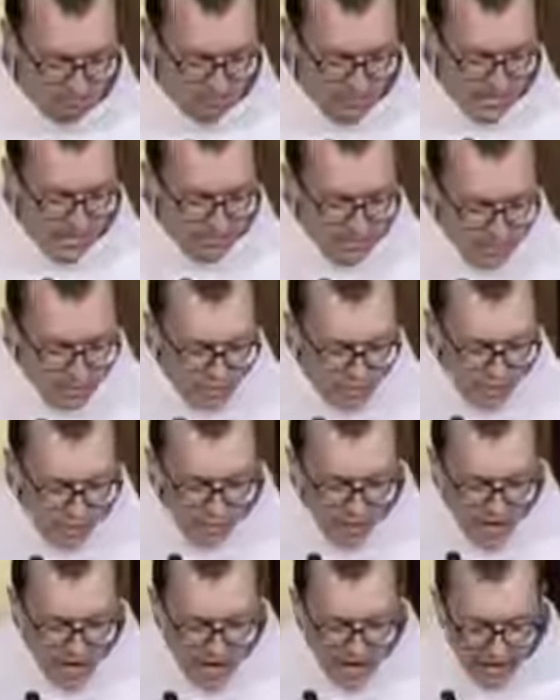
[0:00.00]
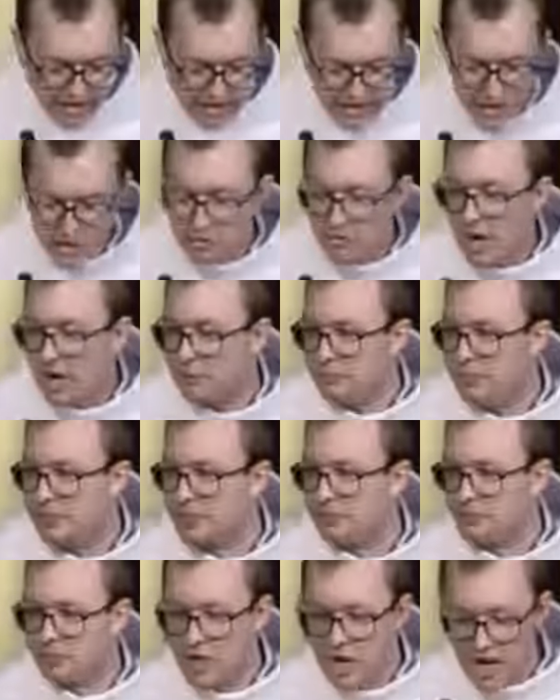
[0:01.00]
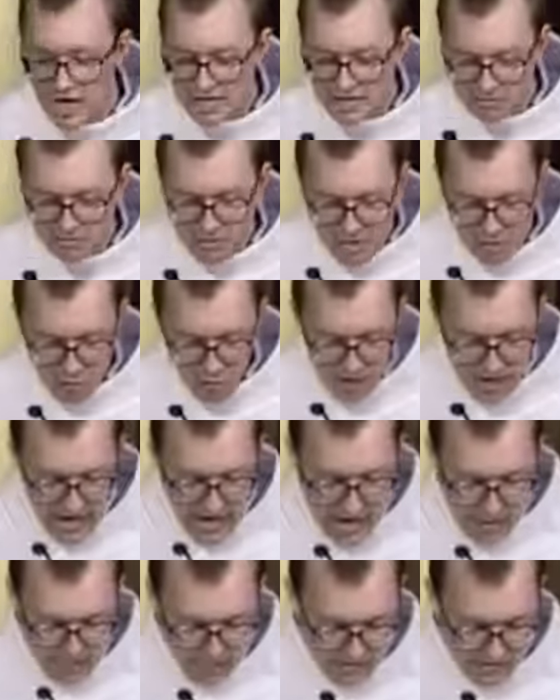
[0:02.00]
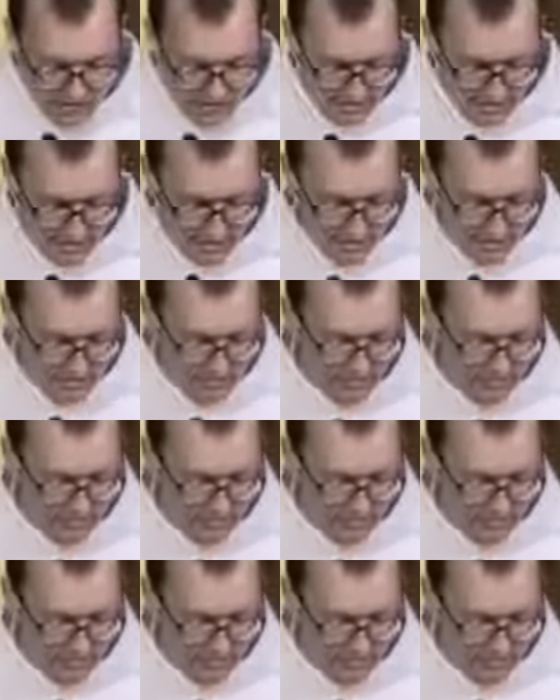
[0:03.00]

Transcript: if you do, I think you might be surprised by what happens.